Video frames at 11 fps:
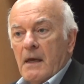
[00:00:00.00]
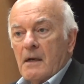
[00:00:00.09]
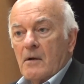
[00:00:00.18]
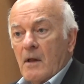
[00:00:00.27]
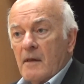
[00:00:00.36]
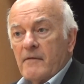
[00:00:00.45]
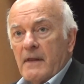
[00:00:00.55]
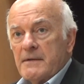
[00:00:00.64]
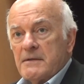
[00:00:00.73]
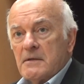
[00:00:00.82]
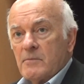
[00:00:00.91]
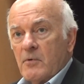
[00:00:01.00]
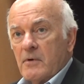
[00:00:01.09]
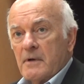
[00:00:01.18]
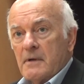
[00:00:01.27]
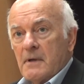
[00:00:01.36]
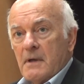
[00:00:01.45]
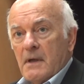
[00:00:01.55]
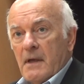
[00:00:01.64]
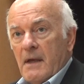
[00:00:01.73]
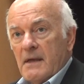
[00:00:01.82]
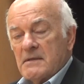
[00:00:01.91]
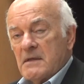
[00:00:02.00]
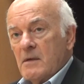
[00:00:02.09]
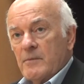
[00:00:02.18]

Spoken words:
And an all-volunteer board has